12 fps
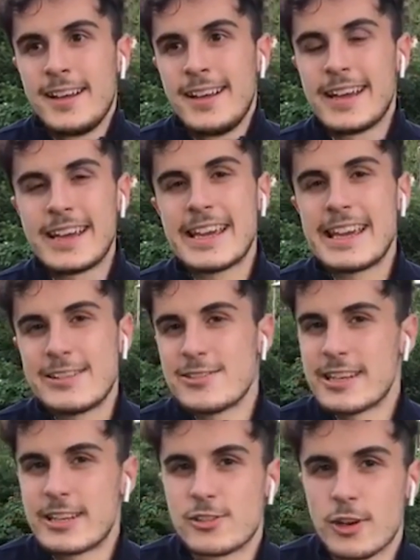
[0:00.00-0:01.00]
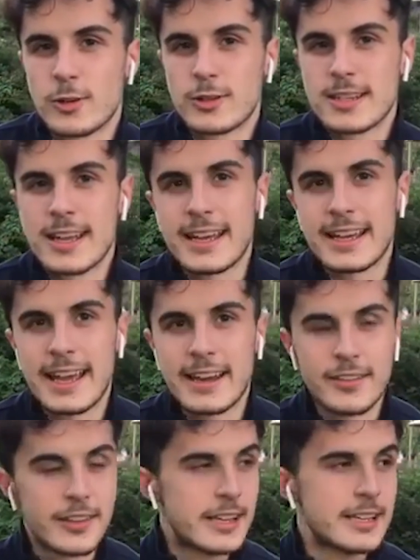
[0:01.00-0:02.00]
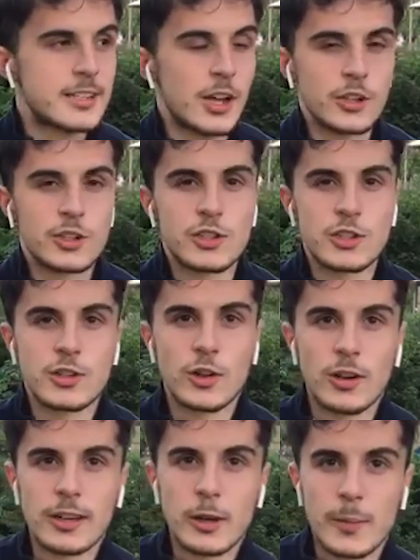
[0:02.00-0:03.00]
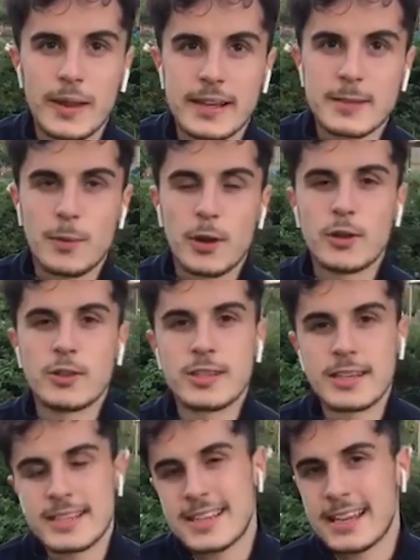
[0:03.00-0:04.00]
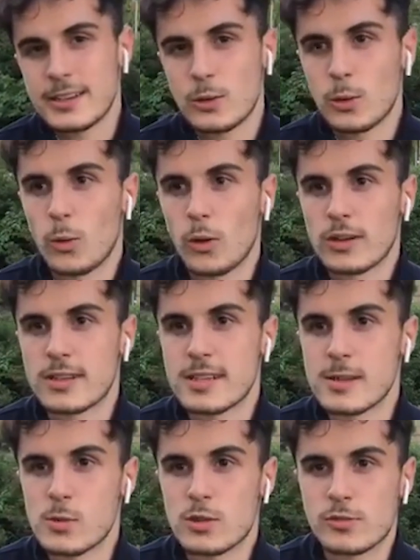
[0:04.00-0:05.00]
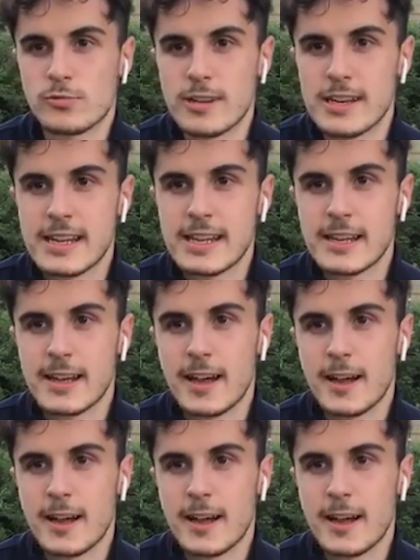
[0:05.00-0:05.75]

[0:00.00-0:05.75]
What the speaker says: he really struggled today again. I think his touch just got a little bit exposed and his technical quality wasn't really